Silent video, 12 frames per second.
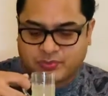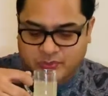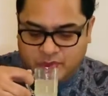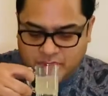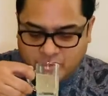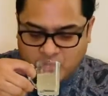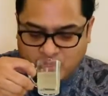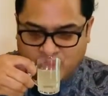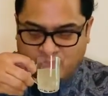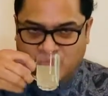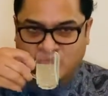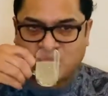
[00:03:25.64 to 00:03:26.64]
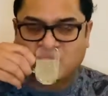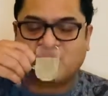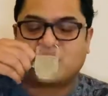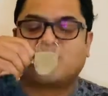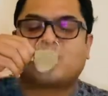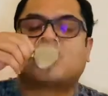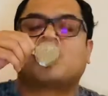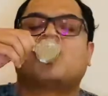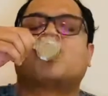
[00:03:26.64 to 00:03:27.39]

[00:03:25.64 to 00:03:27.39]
(silence)